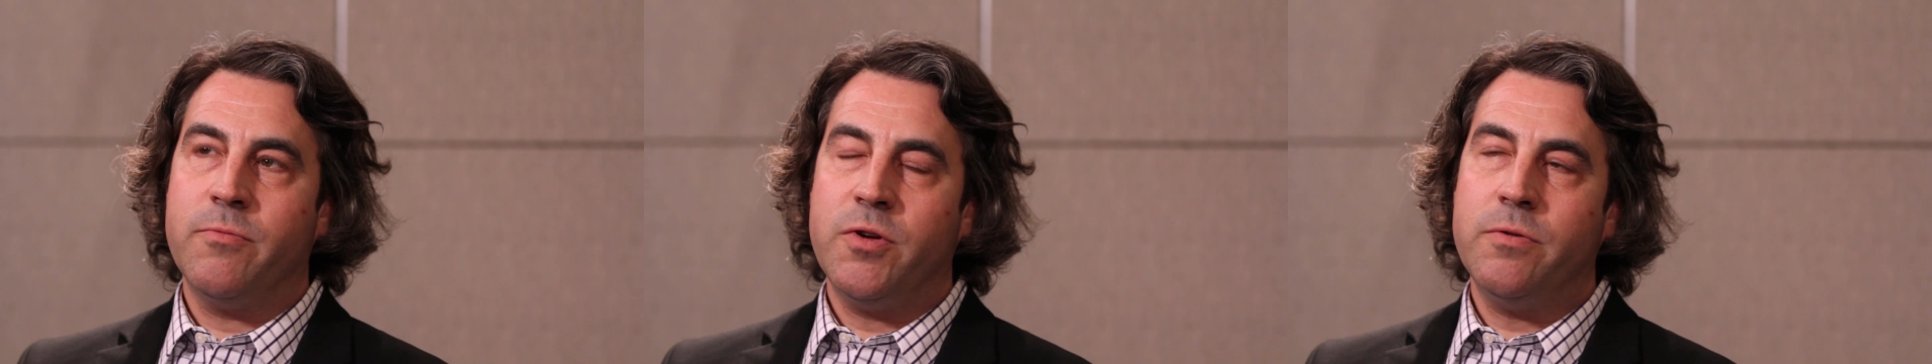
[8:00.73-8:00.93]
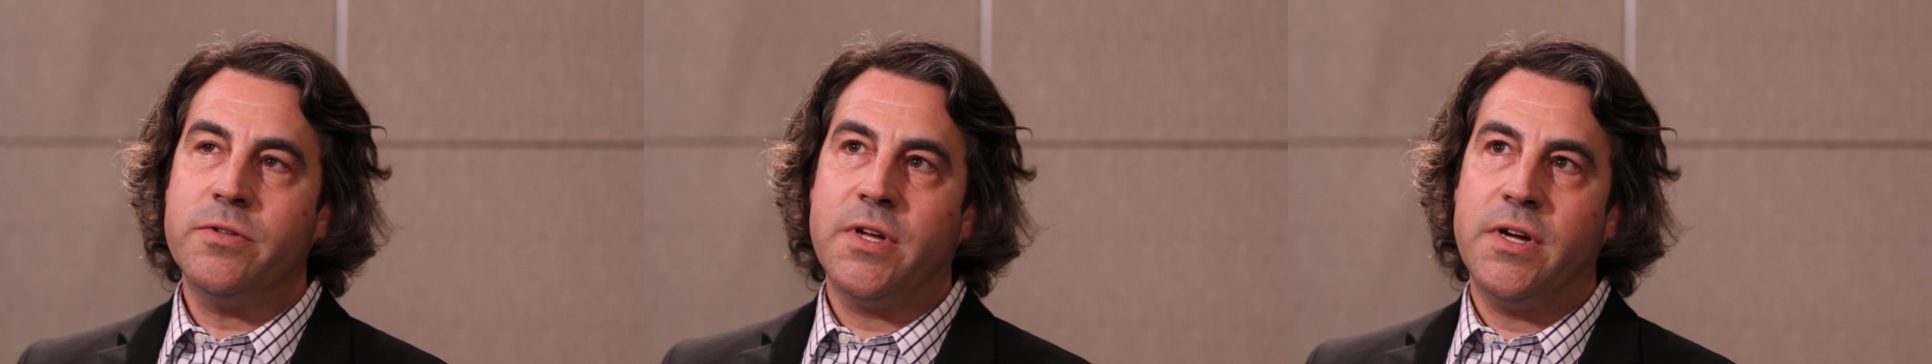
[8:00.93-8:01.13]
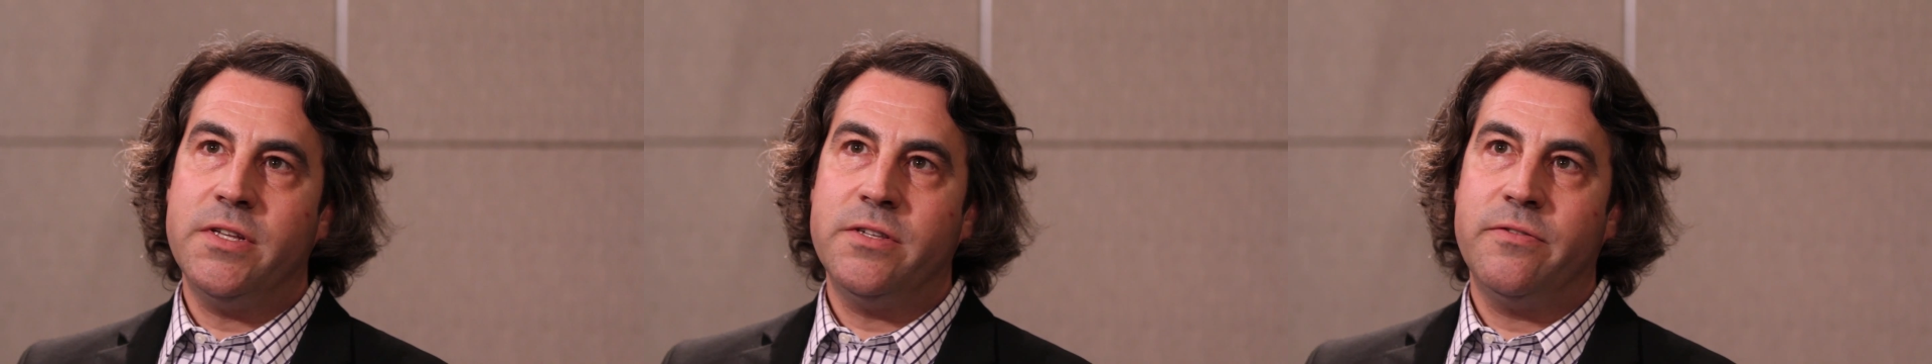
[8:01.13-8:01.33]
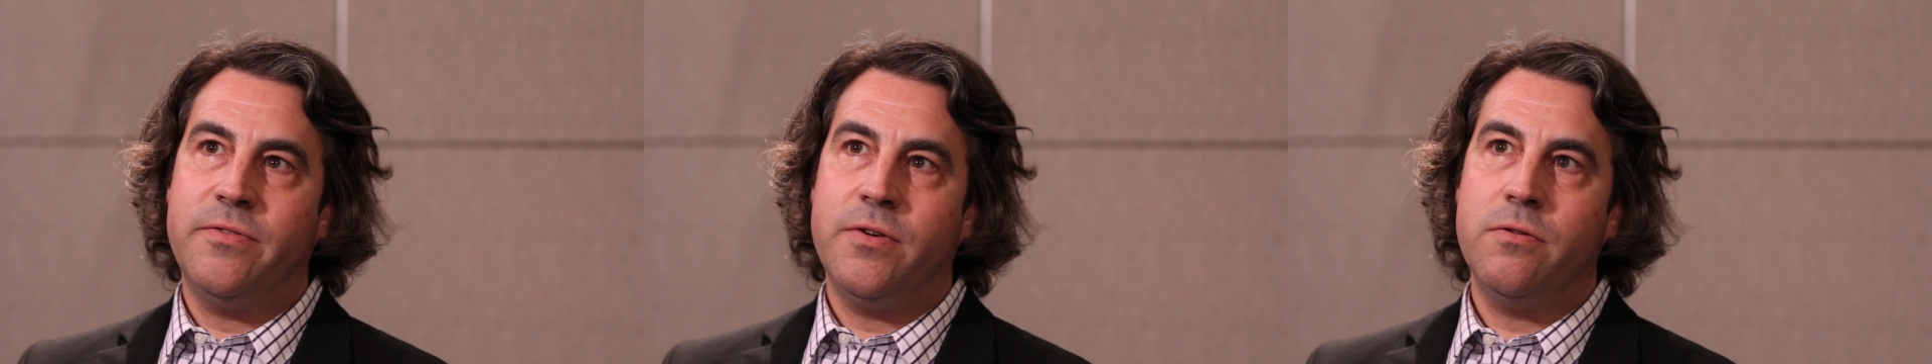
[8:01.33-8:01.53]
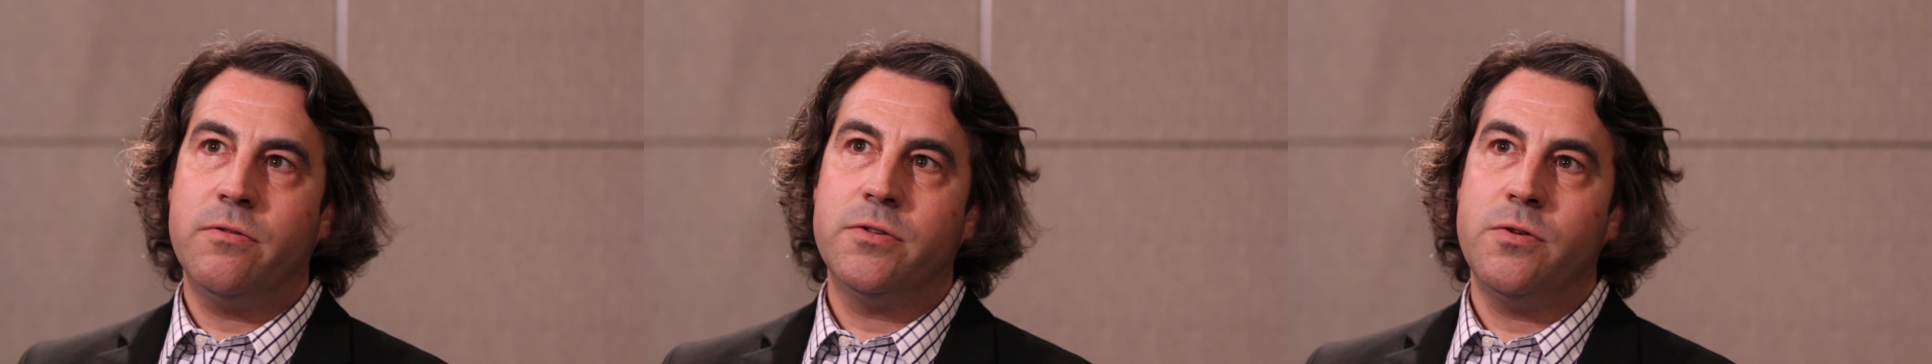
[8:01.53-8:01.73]
those kinds of
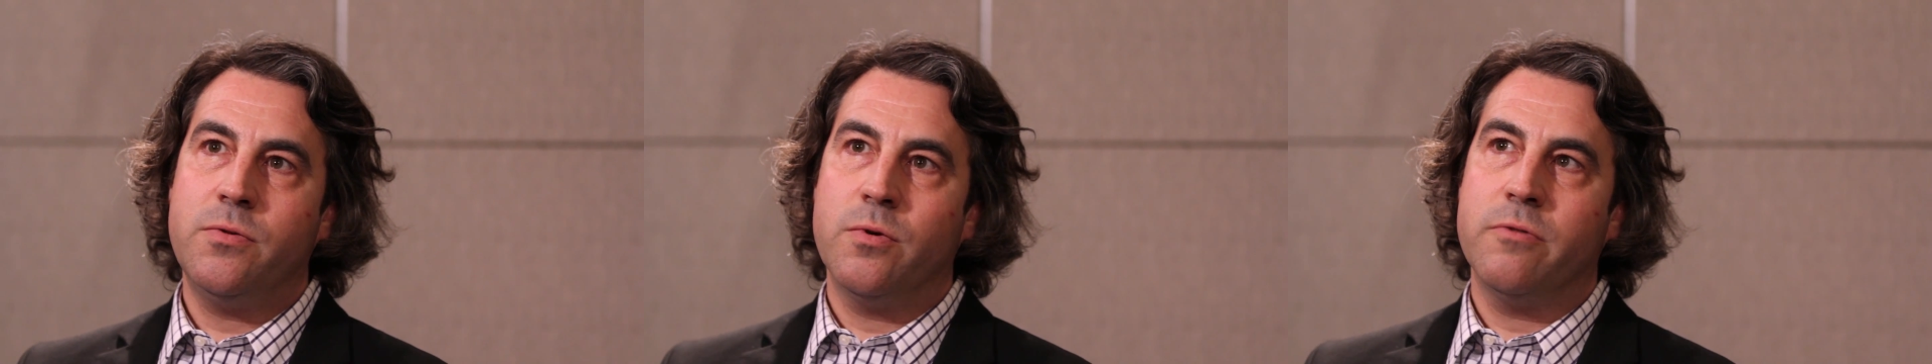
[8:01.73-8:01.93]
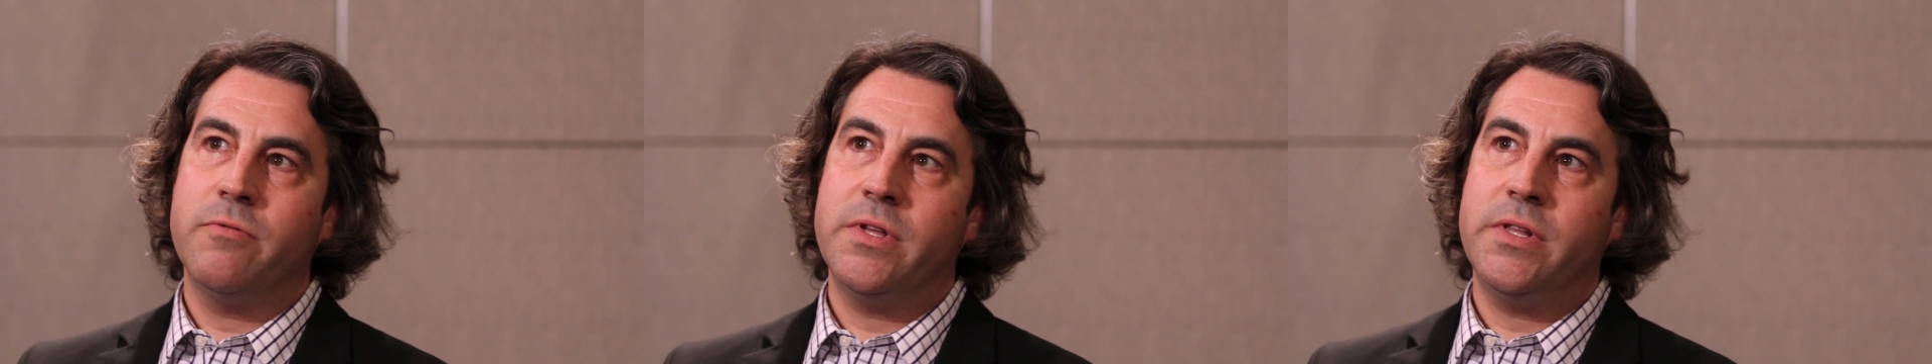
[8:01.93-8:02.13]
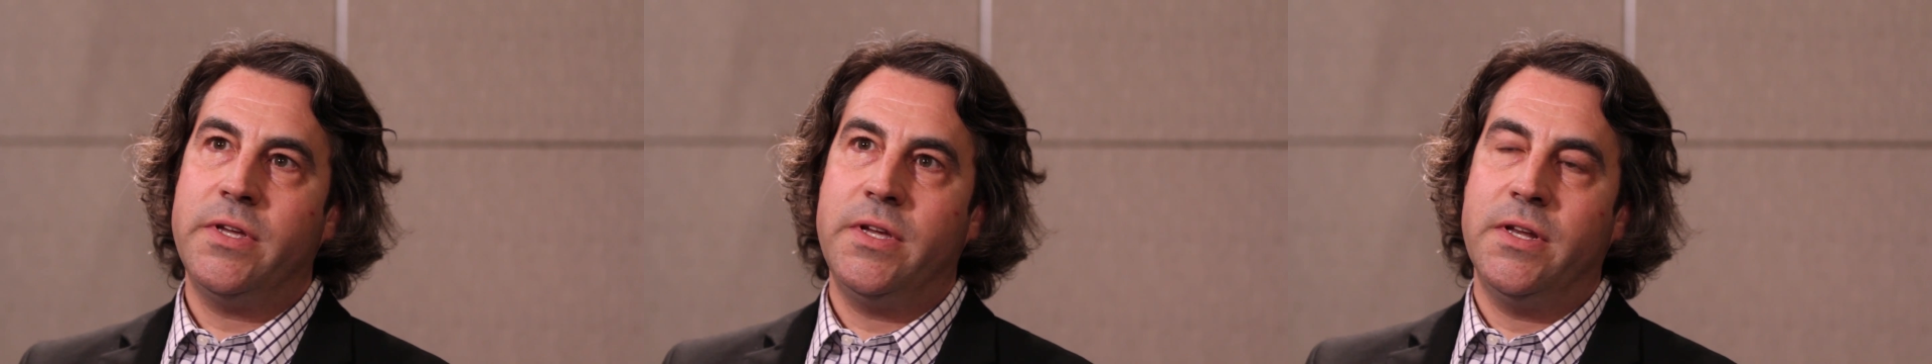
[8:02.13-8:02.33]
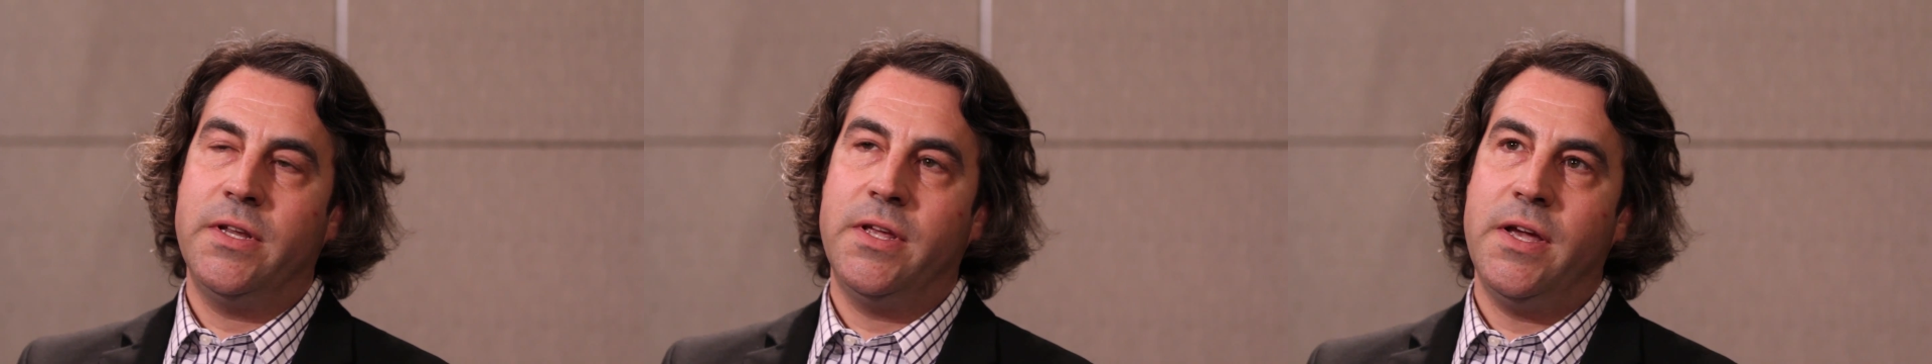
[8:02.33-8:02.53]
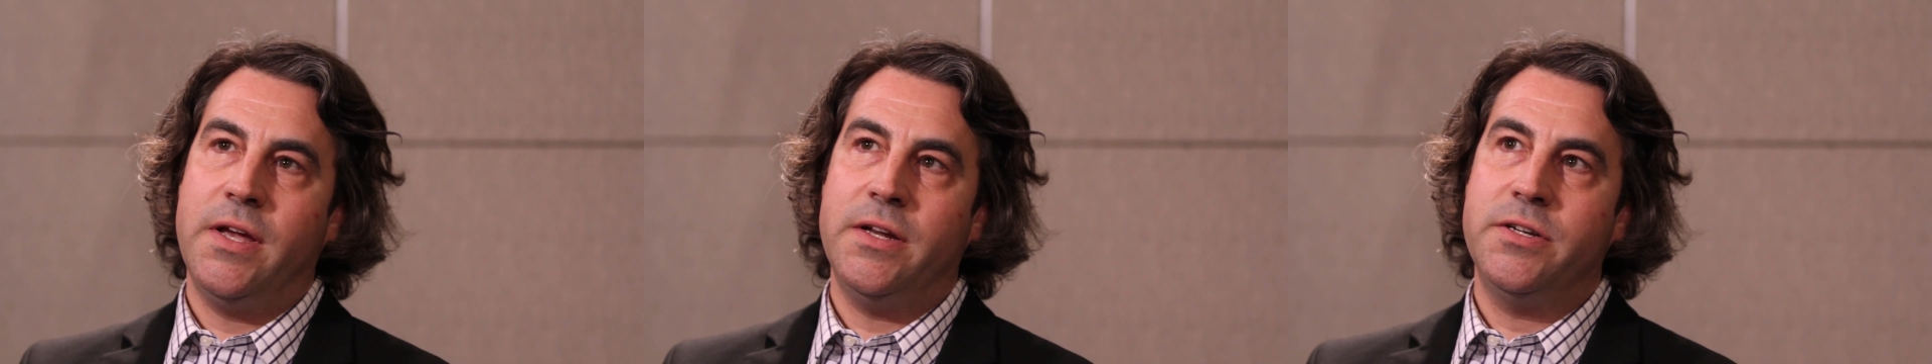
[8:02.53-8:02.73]
folks who were really
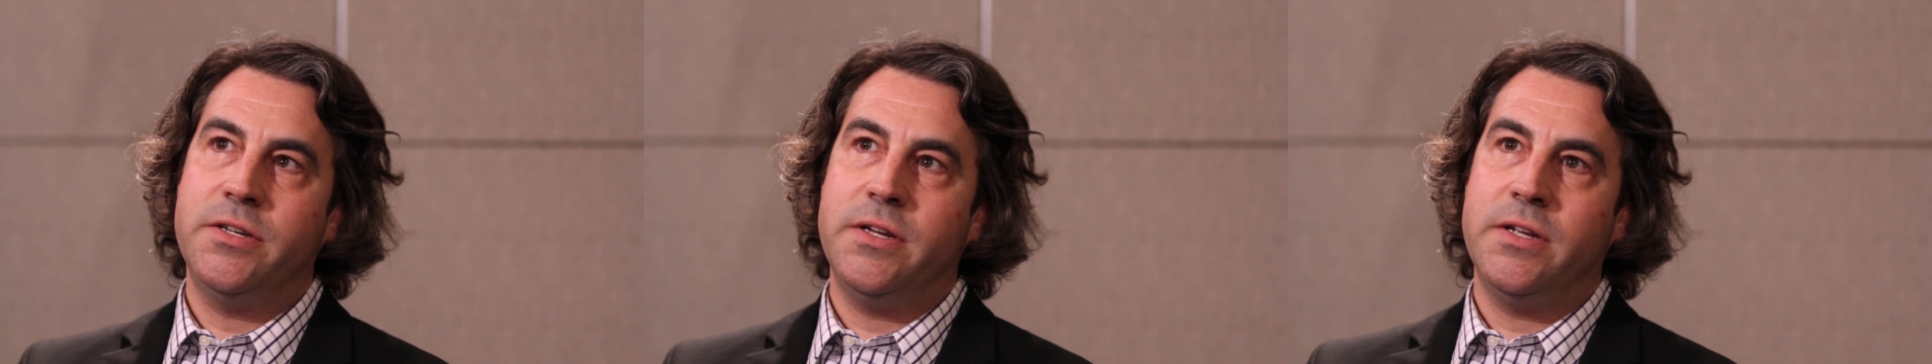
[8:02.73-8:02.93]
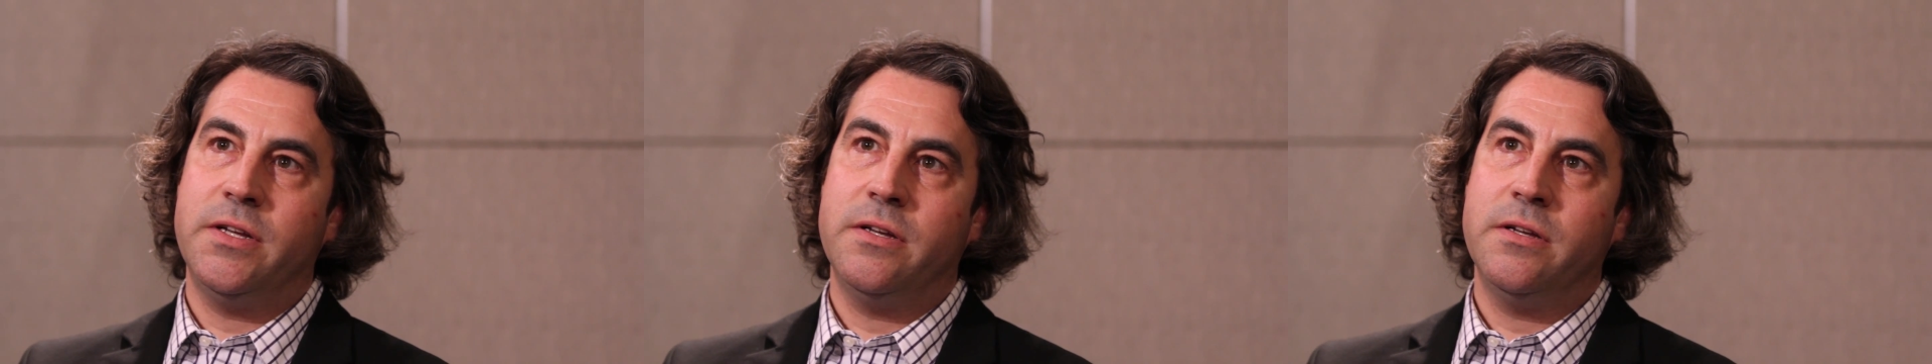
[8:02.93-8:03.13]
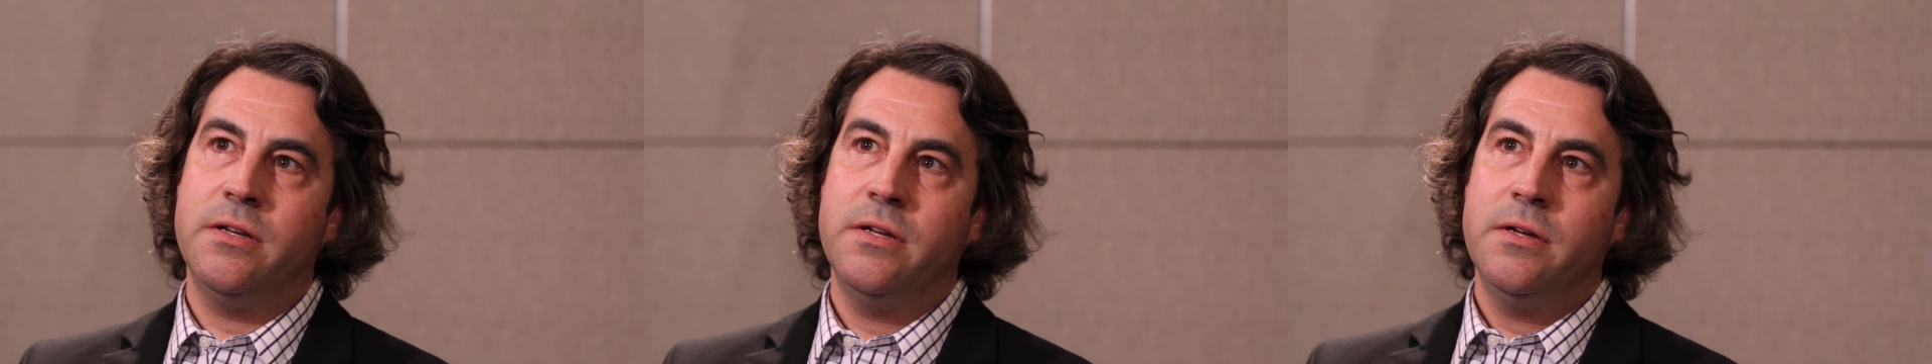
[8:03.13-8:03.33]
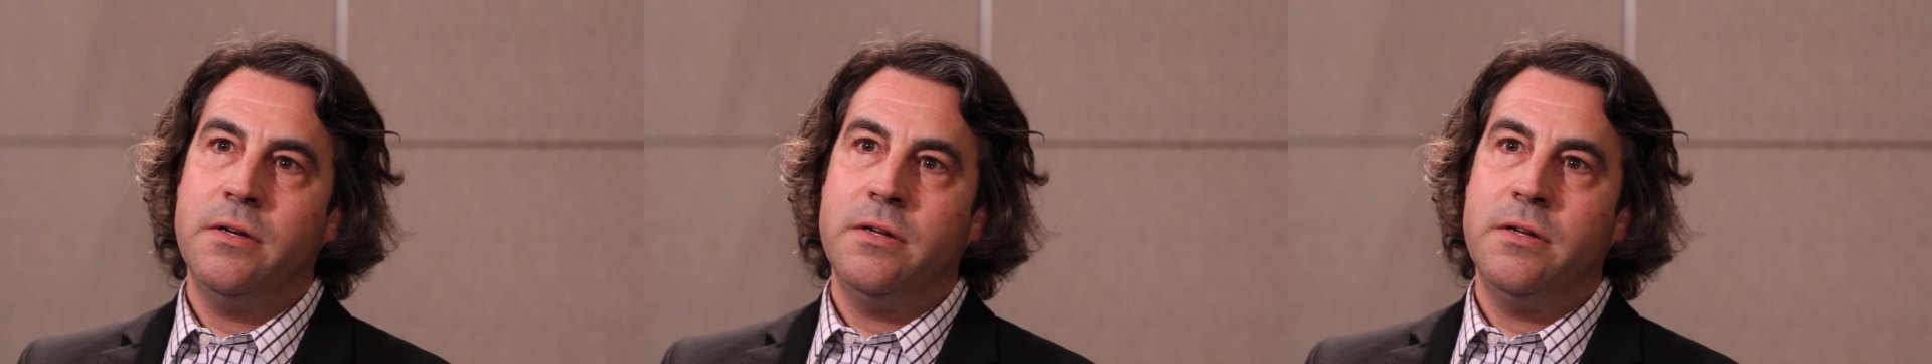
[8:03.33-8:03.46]
engaged in